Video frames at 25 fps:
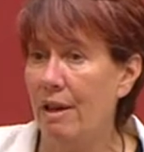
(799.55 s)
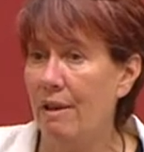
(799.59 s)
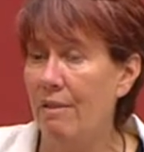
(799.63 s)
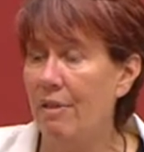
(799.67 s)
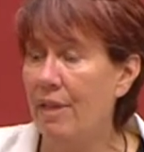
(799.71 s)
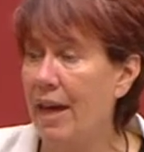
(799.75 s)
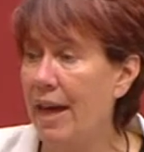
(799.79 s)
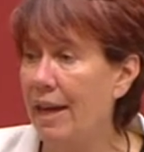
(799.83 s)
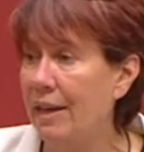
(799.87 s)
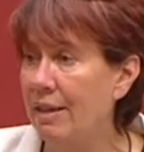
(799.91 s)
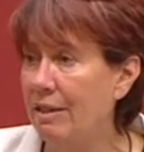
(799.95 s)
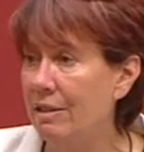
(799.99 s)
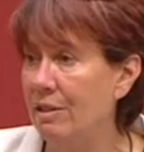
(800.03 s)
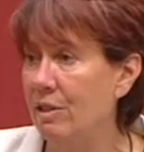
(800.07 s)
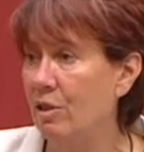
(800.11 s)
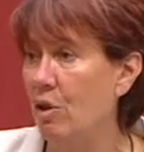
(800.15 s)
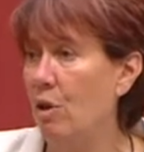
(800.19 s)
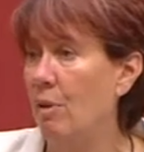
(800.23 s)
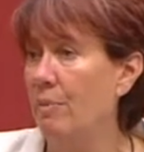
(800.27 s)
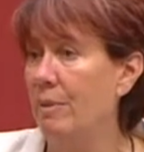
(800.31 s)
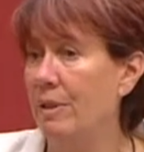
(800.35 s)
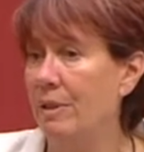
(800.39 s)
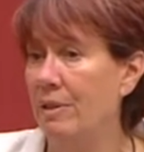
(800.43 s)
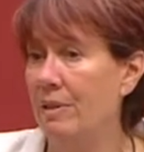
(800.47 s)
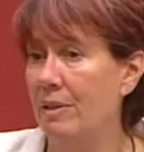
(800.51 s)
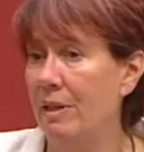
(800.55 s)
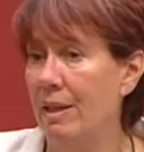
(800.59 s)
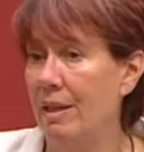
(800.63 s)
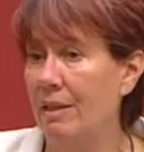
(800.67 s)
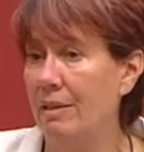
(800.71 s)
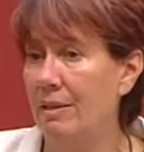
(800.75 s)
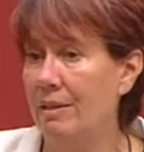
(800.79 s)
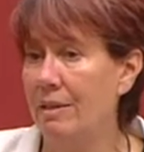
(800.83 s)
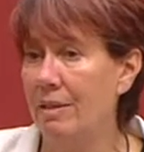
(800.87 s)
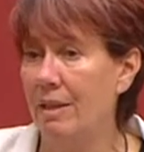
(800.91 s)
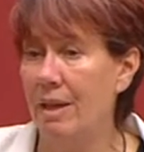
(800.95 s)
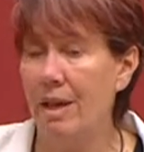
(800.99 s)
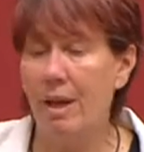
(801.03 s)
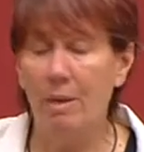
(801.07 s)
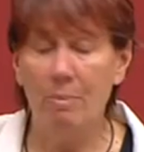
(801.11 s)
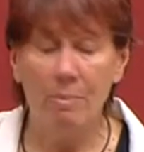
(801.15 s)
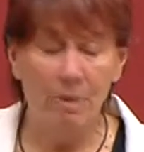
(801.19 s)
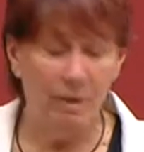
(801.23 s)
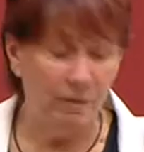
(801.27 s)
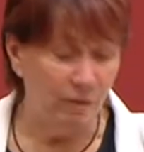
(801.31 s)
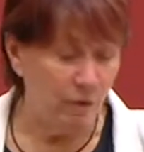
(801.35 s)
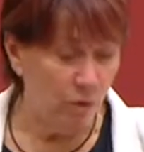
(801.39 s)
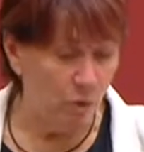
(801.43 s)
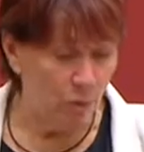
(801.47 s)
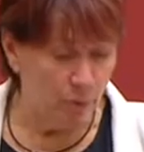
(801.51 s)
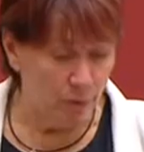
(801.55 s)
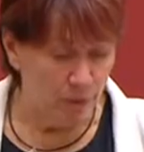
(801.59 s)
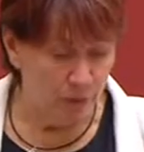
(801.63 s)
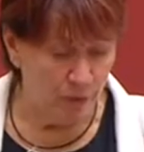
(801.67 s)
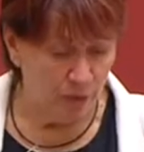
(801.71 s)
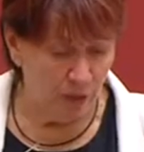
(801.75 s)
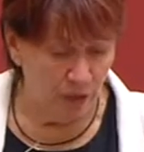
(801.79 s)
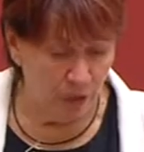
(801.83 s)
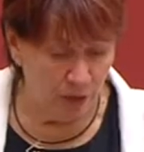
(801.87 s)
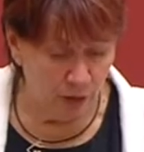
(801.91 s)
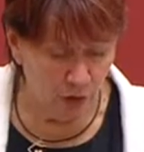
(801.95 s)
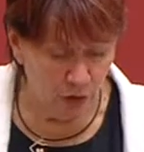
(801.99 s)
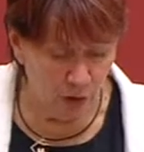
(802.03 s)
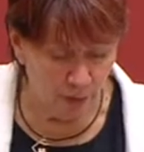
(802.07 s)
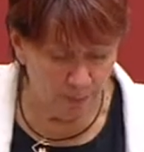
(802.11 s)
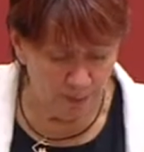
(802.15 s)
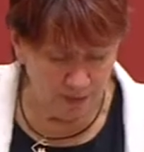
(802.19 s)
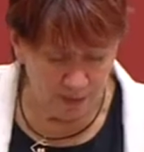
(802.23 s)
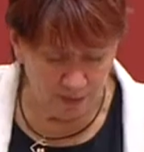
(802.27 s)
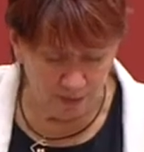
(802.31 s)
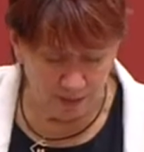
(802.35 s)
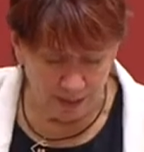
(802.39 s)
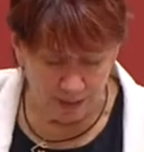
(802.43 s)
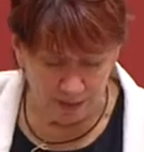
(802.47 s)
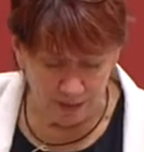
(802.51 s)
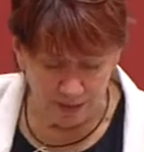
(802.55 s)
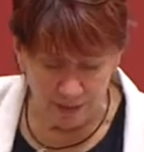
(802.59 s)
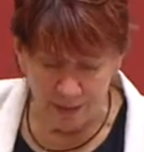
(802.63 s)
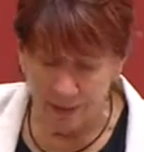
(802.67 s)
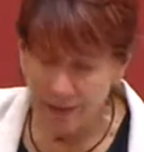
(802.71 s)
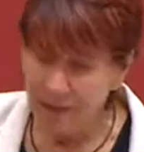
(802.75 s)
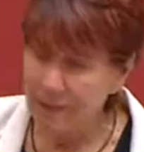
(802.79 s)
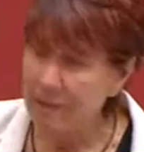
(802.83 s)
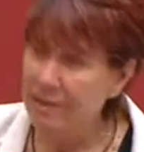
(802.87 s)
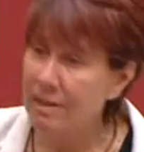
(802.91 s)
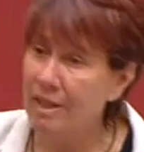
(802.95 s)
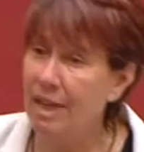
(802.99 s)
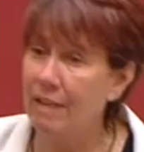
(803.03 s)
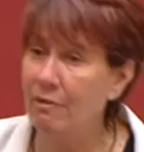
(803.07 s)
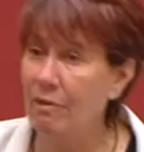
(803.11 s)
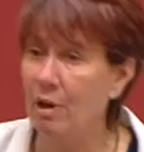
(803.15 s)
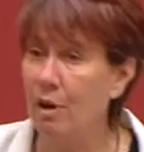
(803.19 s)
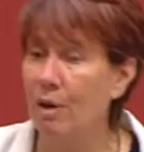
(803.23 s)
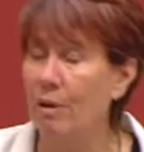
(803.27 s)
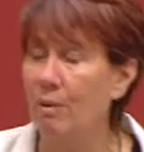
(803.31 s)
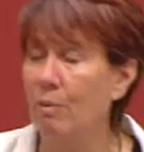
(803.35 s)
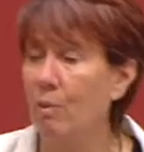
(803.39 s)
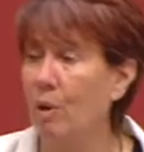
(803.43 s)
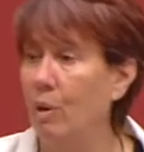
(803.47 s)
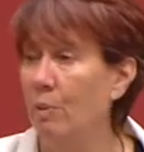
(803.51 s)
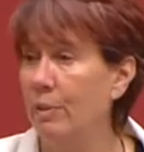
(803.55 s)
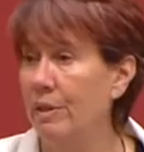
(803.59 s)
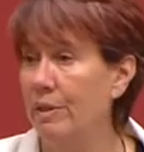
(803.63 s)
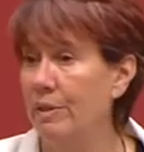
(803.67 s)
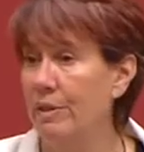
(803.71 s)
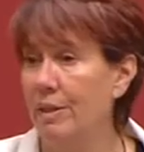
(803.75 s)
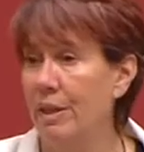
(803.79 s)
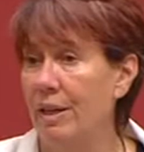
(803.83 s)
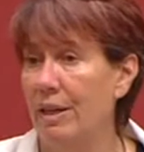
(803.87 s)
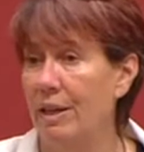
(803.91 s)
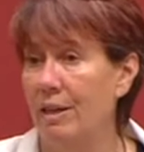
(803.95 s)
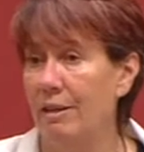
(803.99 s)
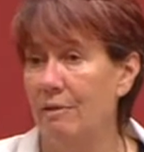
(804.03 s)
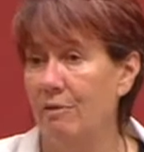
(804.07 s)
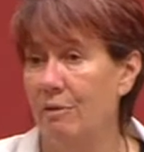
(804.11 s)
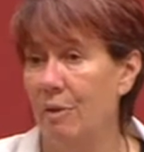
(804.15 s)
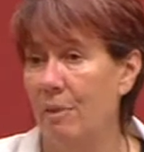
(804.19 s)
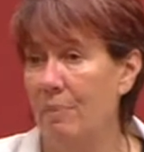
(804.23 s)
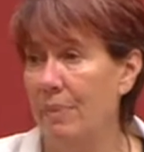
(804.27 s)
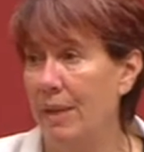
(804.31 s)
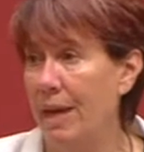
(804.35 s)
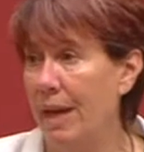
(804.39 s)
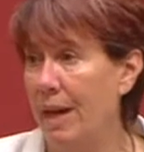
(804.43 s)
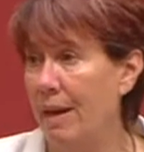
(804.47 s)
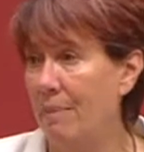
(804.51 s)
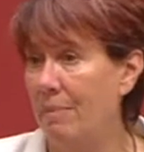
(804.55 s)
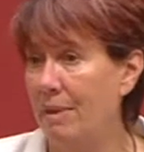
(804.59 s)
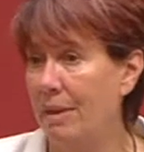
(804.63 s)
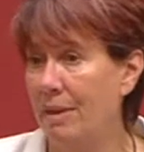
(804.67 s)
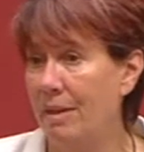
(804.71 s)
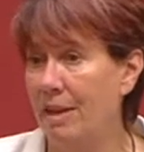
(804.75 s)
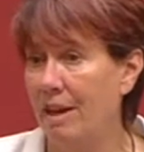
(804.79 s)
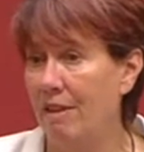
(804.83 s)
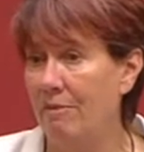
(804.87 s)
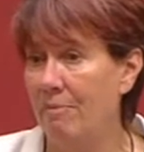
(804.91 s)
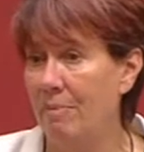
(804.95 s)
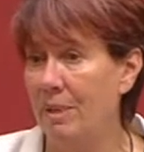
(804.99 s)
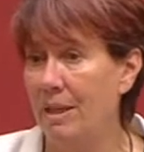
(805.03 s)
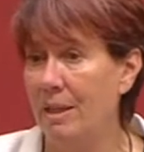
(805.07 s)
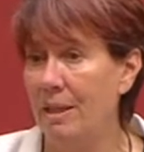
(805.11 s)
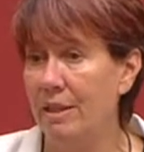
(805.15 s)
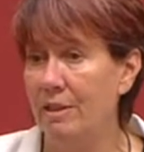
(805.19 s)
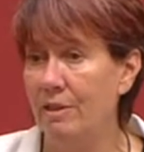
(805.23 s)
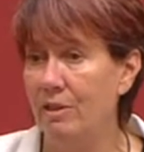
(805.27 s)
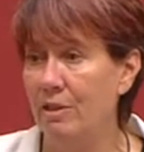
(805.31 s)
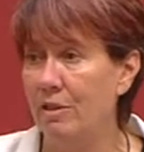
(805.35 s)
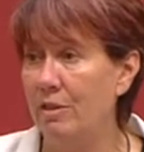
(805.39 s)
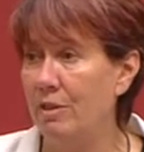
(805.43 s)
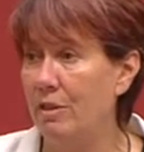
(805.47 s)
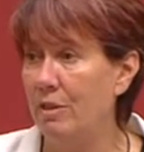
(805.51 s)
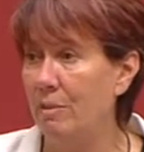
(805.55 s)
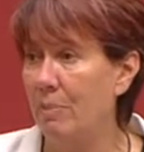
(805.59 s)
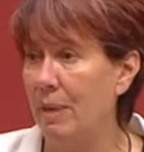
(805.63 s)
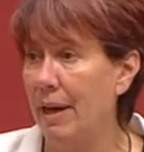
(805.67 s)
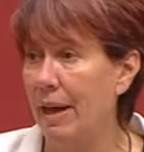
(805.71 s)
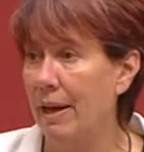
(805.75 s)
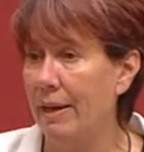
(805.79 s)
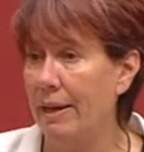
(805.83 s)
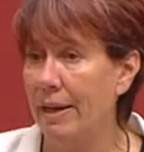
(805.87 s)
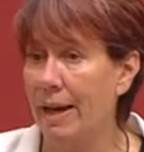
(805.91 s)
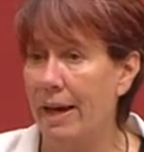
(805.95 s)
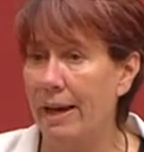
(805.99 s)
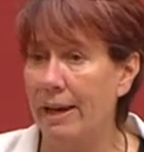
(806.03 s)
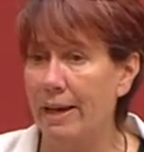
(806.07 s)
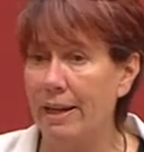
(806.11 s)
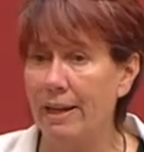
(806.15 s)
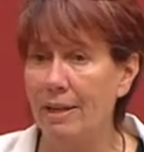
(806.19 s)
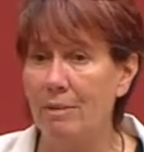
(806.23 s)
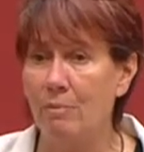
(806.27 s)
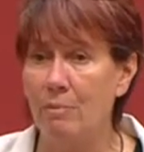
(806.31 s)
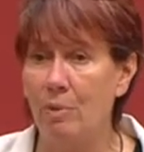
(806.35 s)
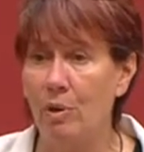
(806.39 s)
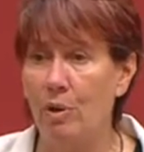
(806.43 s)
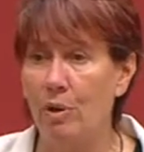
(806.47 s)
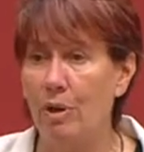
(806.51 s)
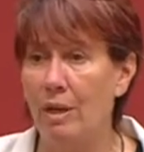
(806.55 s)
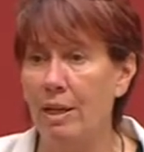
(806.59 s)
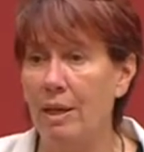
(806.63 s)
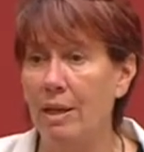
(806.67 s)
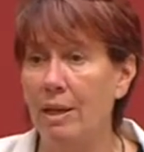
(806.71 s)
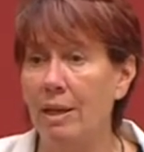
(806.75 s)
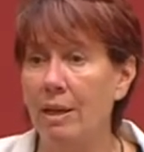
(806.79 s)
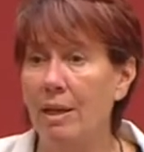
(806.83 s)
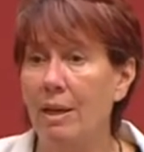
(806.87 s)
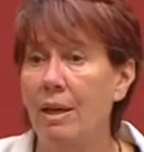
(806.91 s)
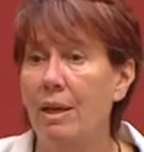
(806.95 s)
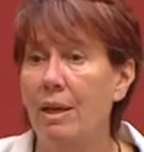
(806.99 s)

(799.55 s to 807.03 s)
That is common sense. But of course, common sense is never what we see from the Abbott government. It's just about cutting and burning.